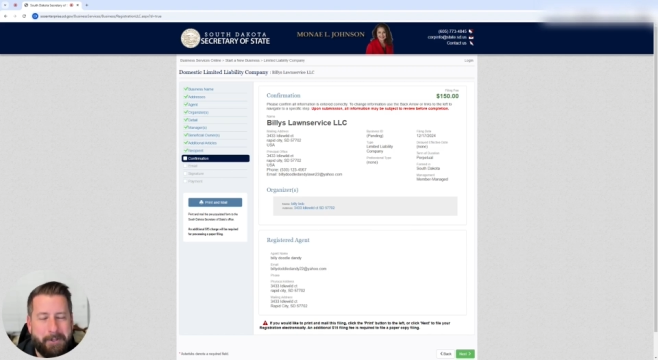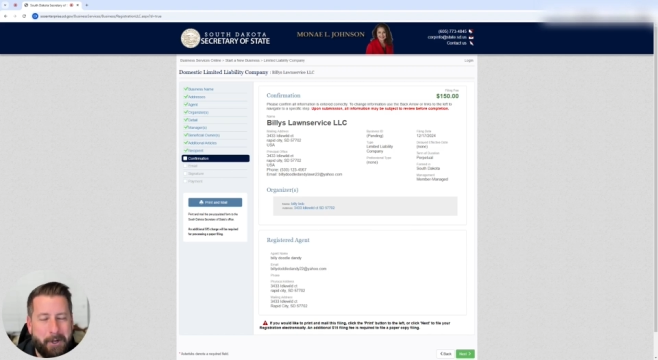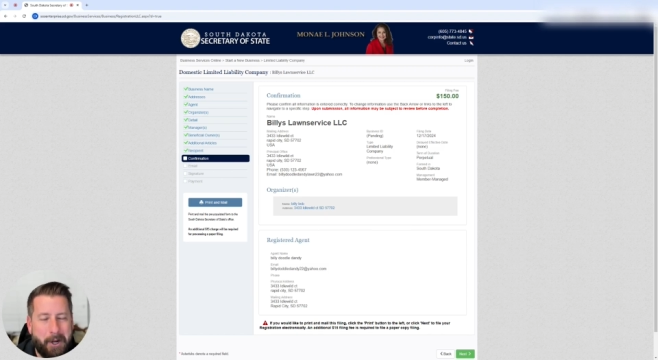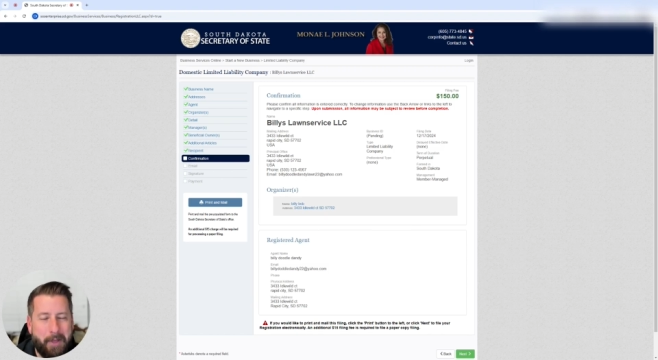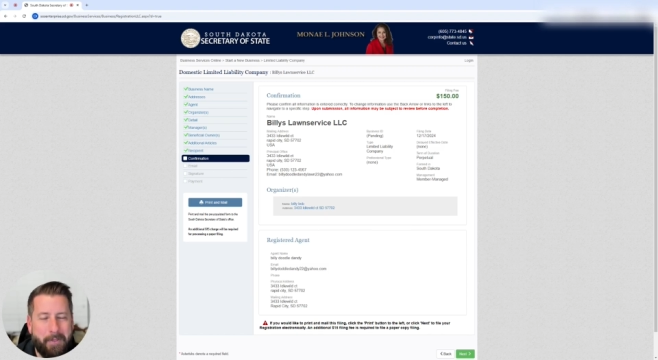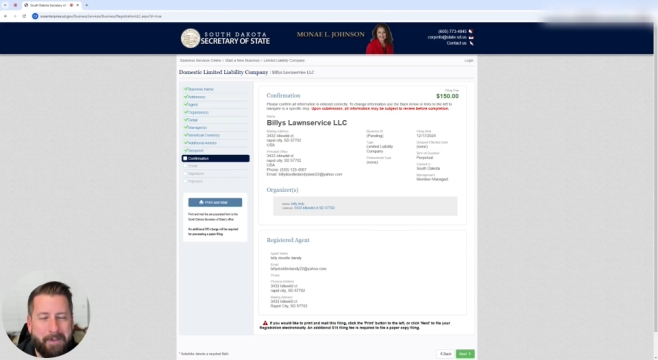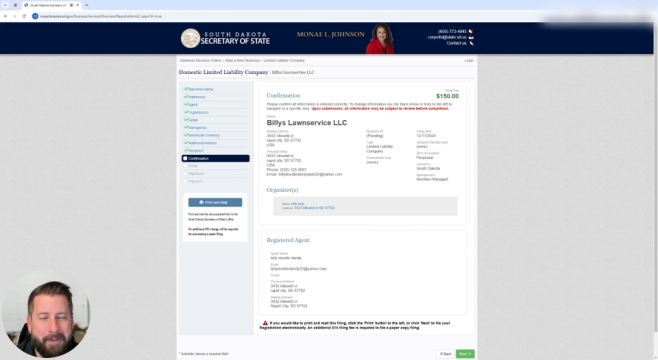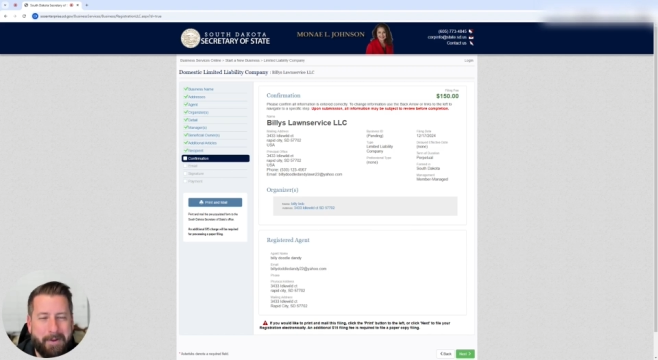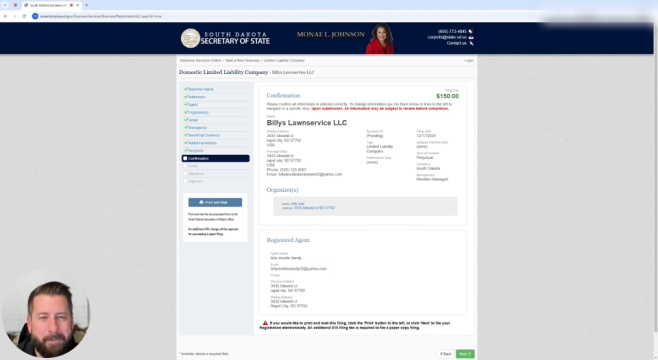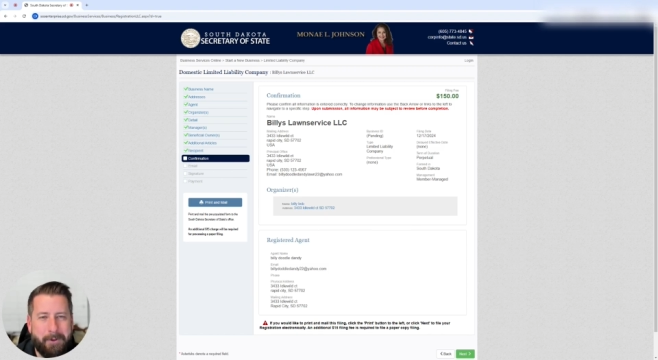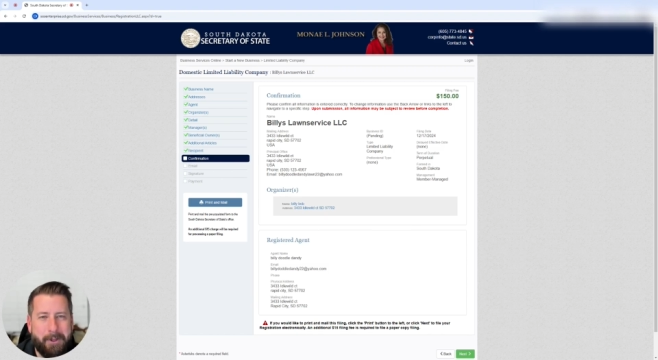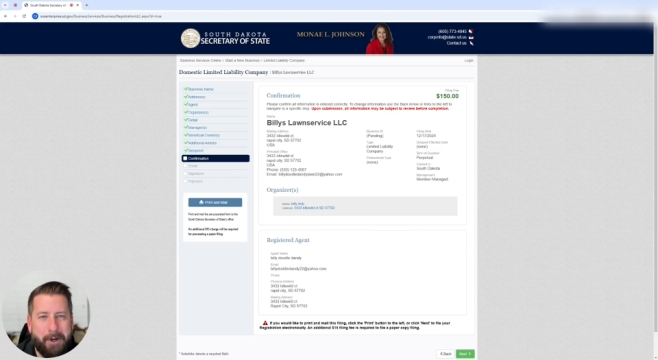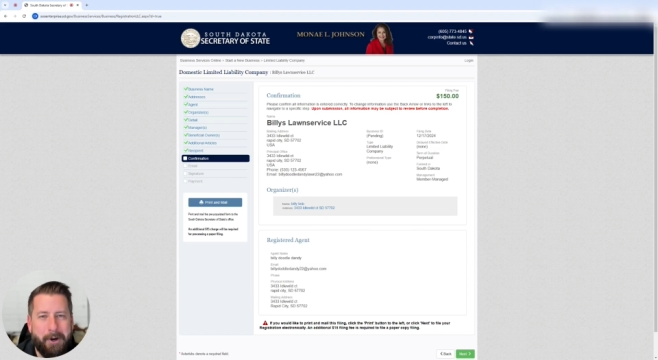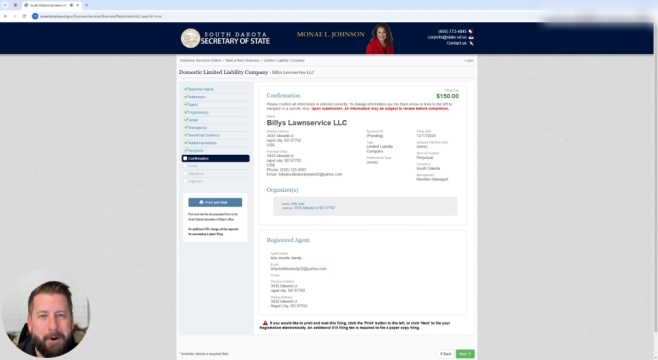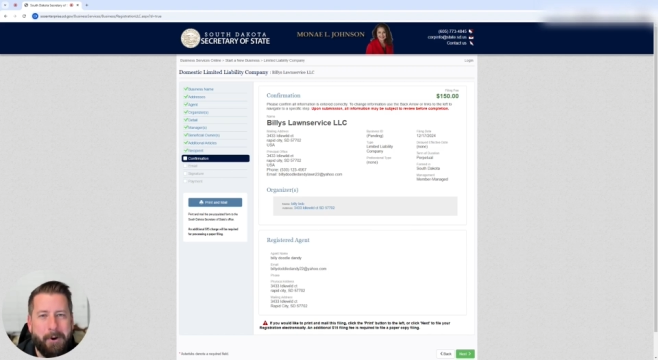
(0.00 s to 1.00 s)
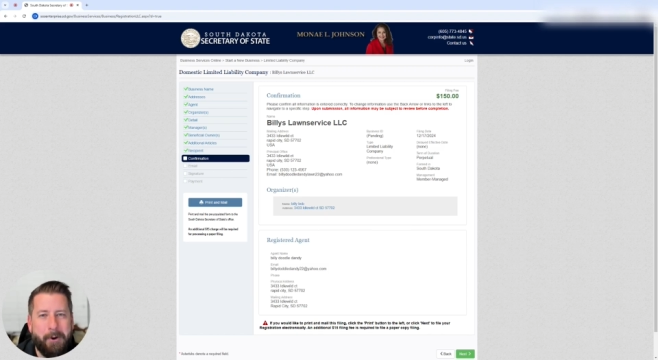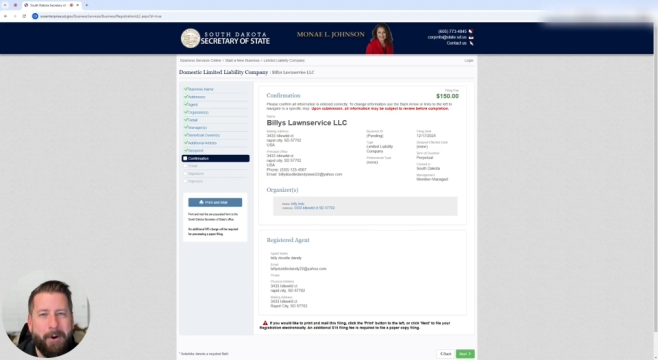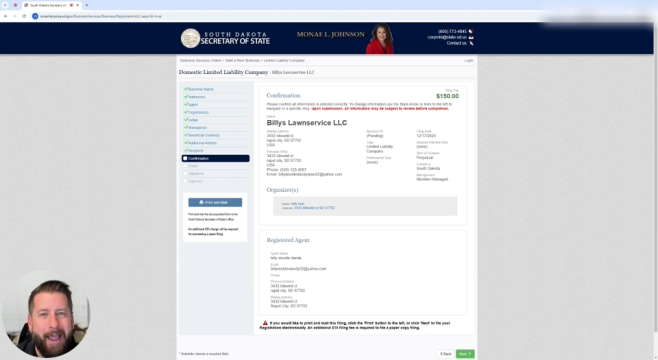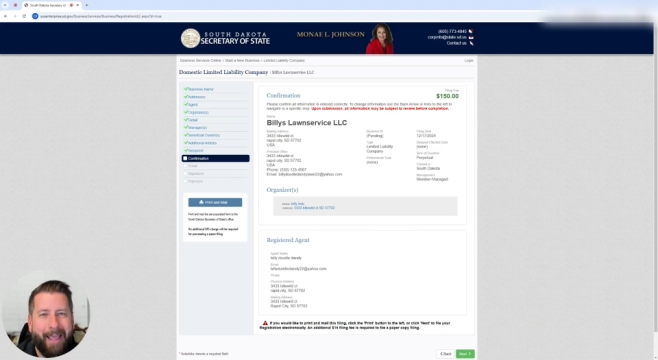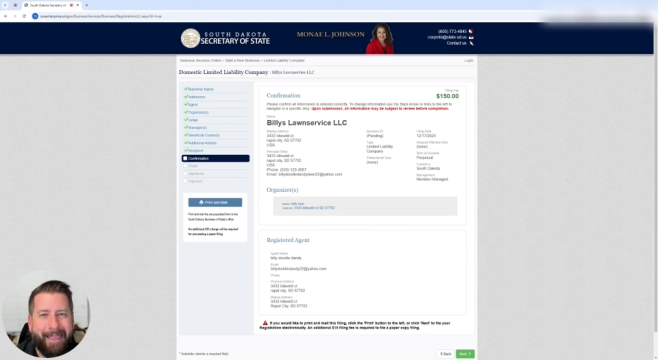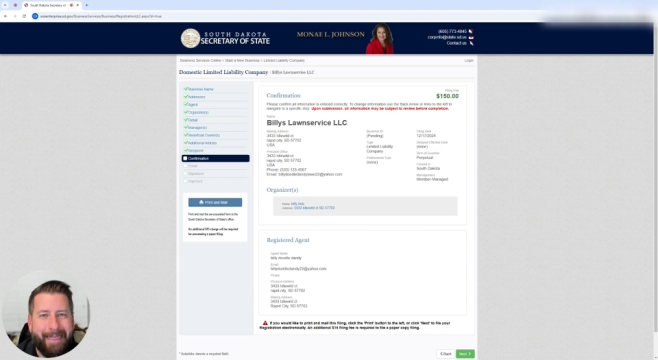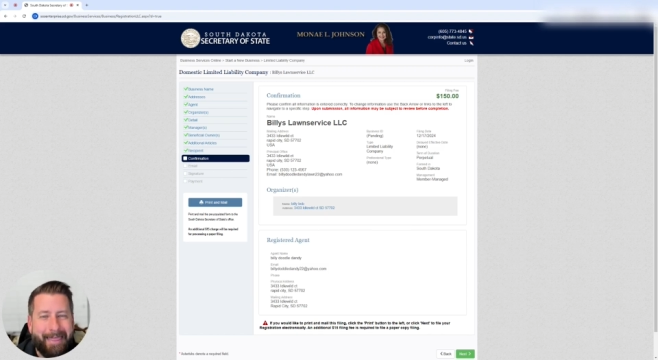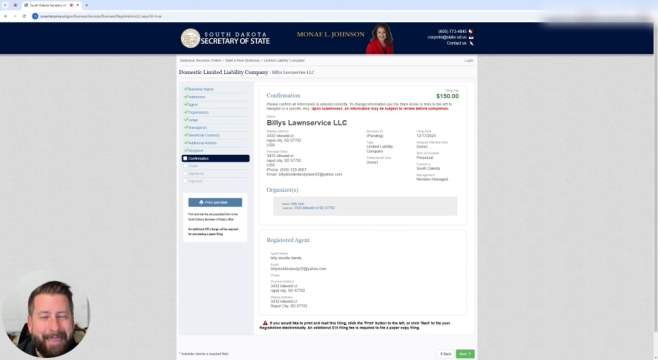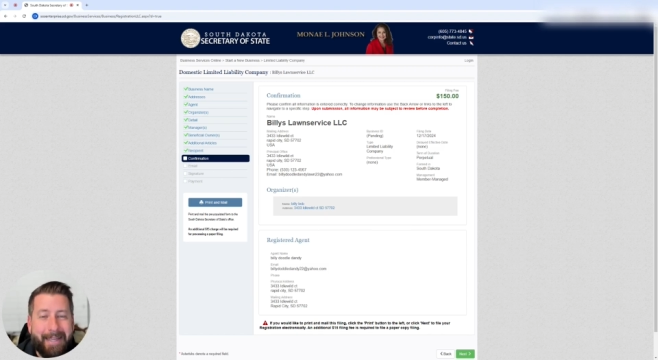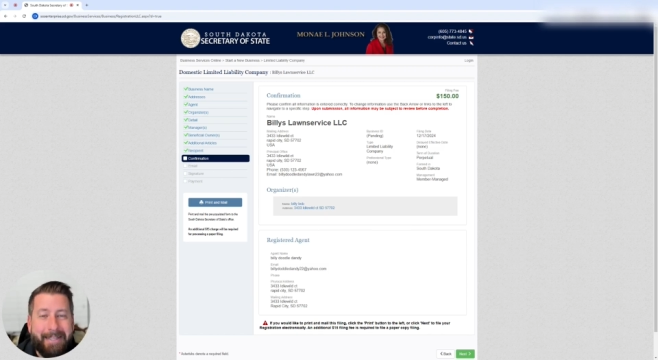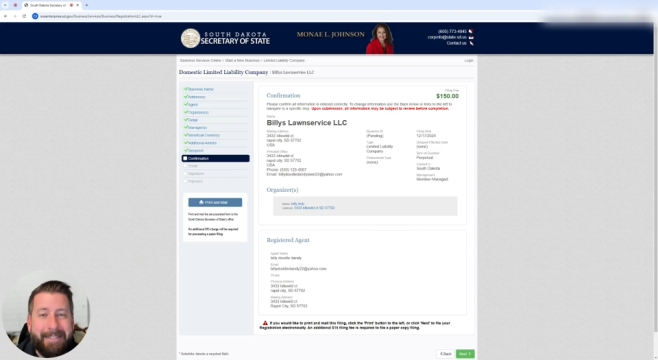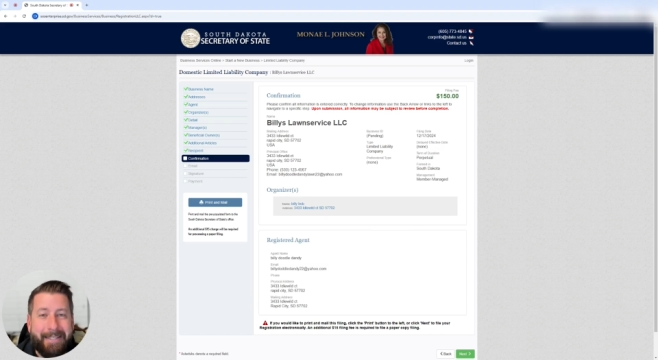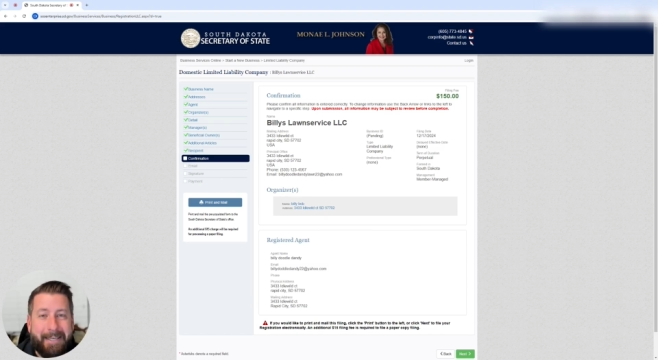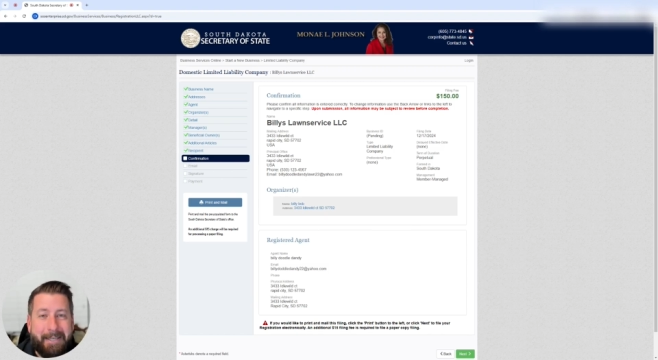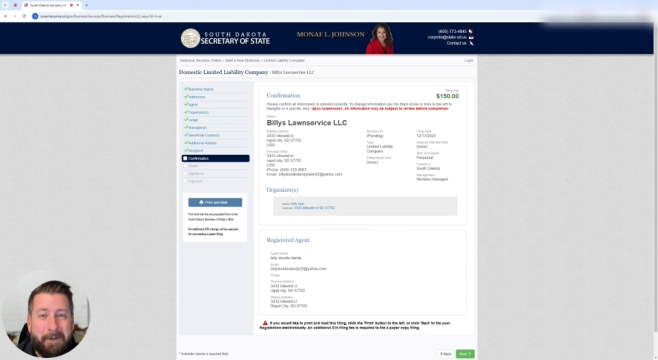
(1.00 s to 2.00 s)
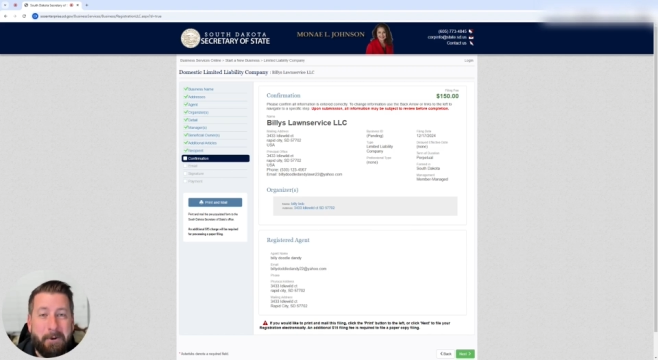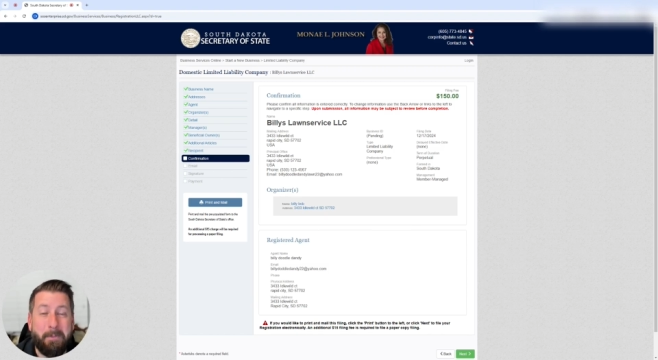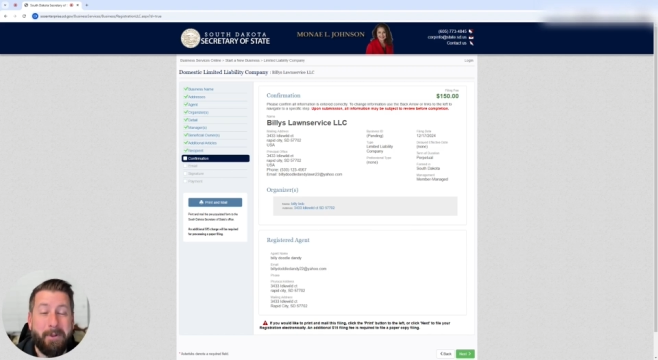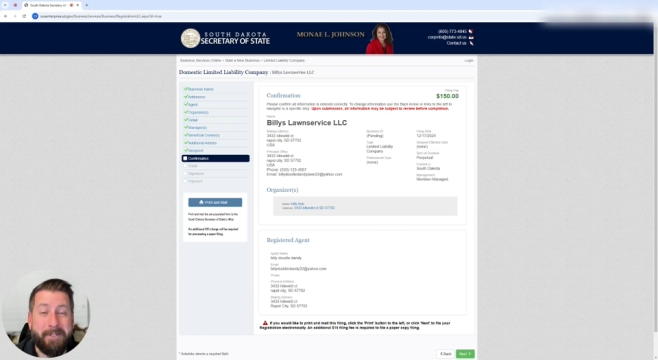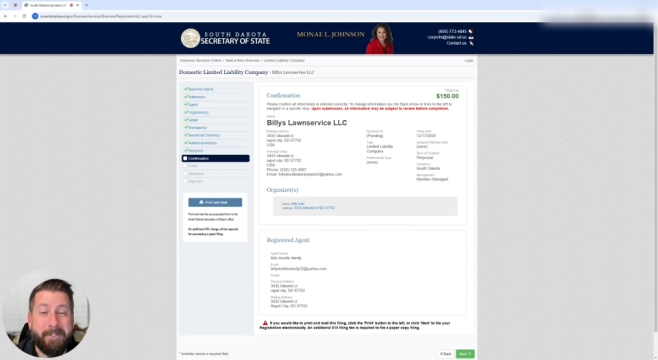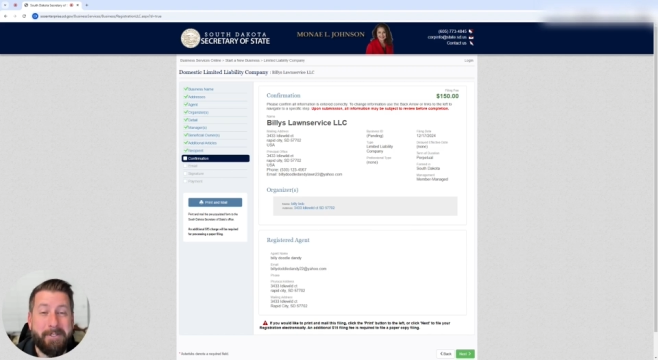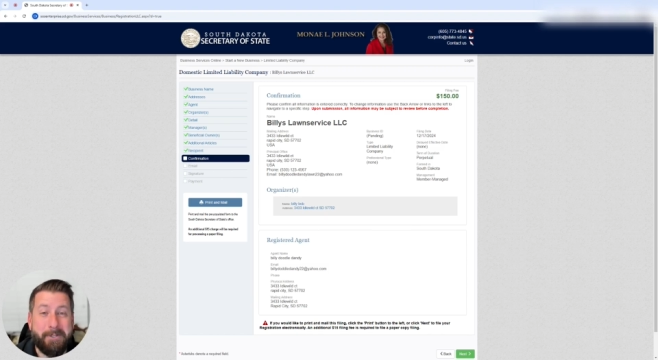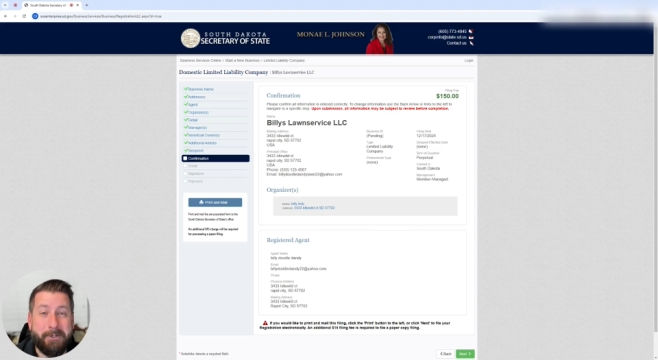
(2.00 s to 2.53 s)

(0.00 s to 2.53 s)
Click on the link below and let's get your business